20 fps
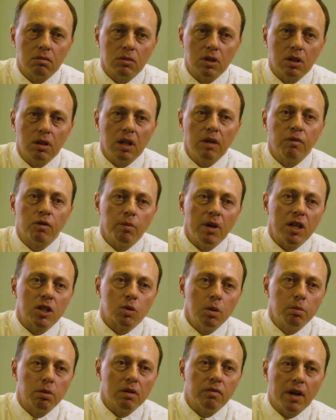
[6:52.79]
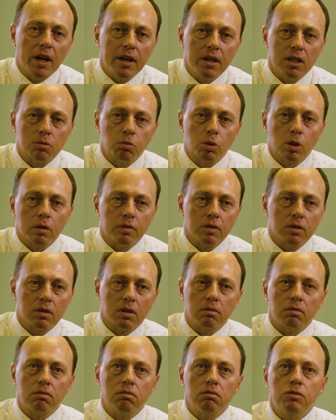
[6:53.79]
the information we provide is more for
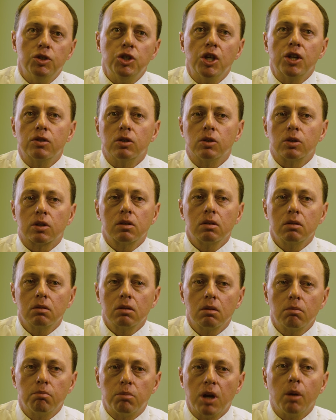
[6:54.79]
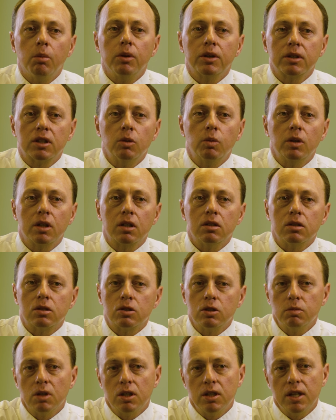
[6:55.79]
the general public that would
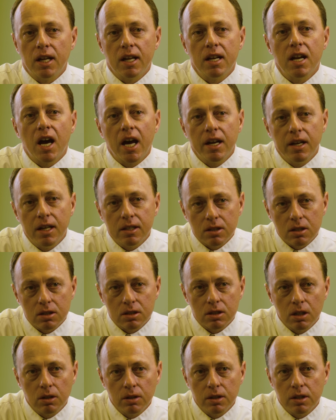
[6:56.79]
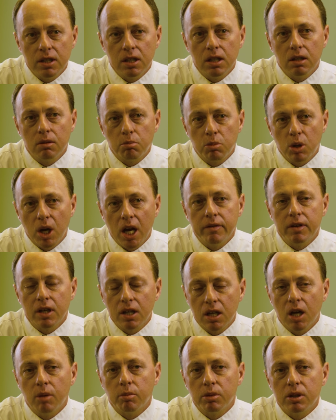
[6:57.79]
consume the data, not necessarily the private
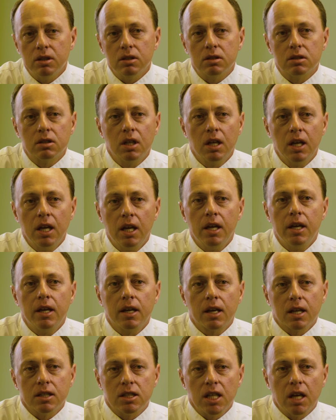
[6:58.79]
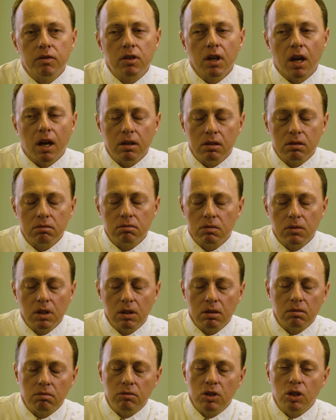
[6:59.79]
companies, because they've got
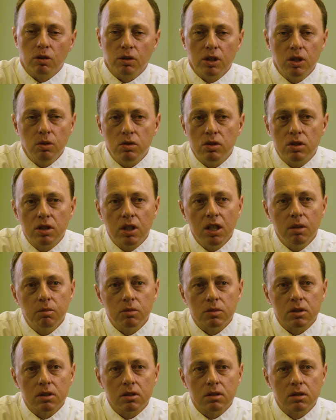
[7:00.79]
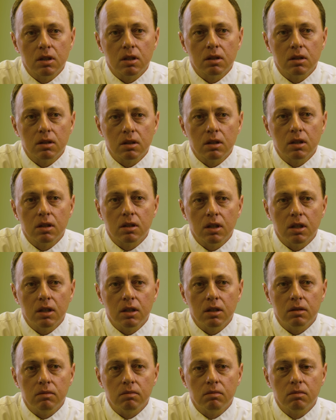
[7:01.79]
huge teams
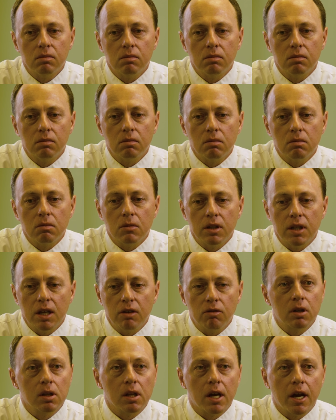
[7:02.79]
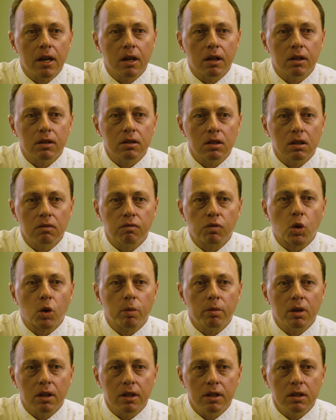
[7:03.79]
that they rely on to
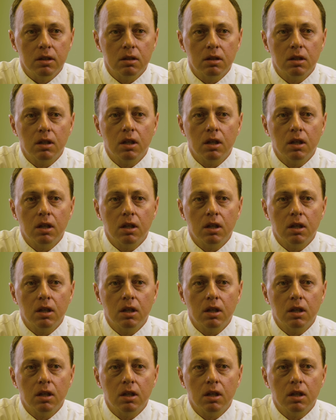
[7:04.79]
formulate